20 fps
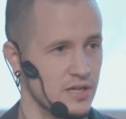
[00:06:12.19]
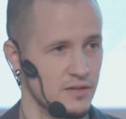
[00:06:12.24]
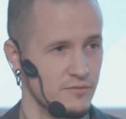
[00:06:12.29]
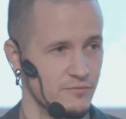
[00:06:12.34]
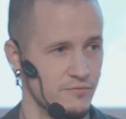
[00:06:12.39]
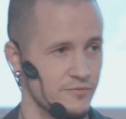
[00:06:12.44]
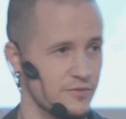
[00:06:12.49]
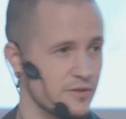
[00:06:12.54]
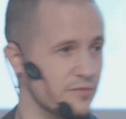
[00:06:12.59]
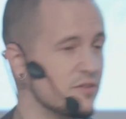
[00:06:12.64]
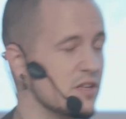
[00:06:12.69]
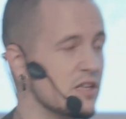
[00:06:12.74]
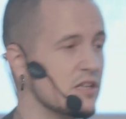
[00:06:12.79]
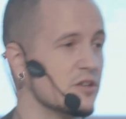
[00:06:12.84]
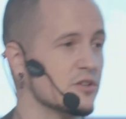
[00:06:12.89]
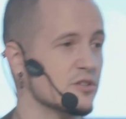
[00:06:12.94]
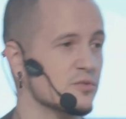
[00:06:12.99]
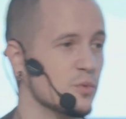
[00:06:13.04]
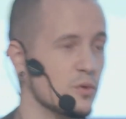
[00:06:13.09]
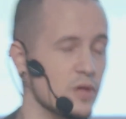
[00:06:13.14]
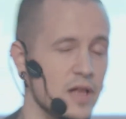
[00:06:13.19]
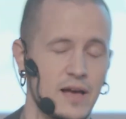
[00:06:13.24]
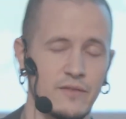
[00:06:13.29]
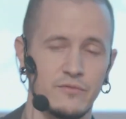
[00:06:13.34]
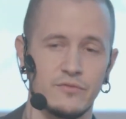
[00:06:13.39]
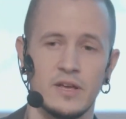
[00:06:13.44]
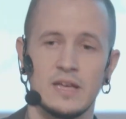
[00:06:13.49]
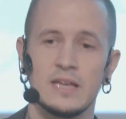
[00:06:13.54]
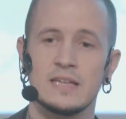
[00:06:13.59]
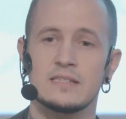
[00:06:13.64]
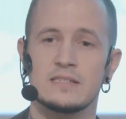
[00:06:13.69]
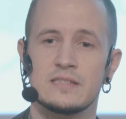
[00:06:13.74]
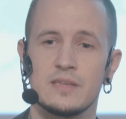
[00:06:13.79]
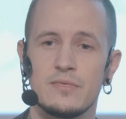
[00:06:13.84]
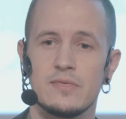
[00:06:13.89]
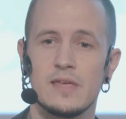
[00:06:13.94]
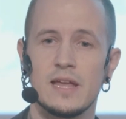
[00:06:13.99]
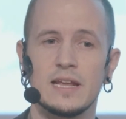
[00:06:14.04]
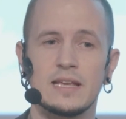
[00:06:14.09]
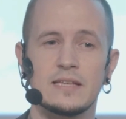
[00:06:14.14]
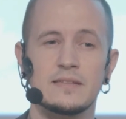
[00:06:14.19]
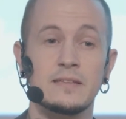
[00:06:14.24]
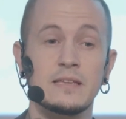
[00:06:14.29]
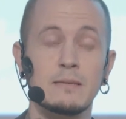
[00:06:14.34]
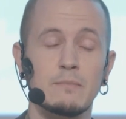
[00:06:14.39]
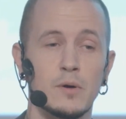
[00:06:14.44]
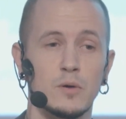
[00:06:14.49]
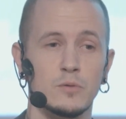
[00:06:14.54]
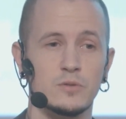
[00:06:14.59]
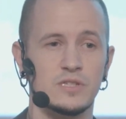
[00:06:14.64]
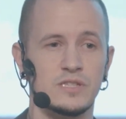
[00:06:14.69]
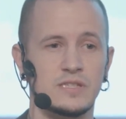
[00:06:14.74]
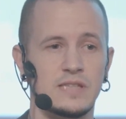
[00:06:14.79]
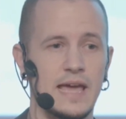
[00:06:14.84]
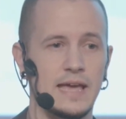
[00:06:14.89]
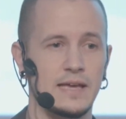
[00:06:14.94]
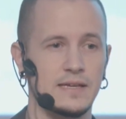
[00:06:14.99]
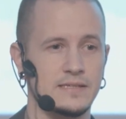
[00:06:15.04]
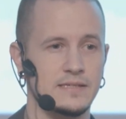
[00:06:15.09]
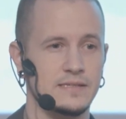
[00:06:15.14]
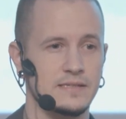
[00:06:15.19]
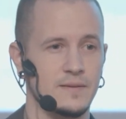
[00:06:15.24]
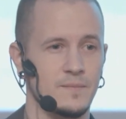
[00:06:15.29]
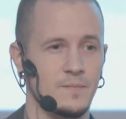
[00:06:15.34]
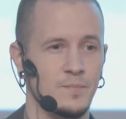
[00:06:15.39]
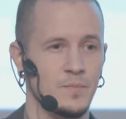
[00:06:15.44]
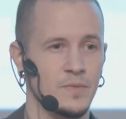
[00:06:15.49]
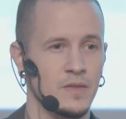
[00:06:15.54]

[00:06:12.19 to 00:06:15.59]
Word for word: And in 15 years, we'll have synthetic T-bone steaks.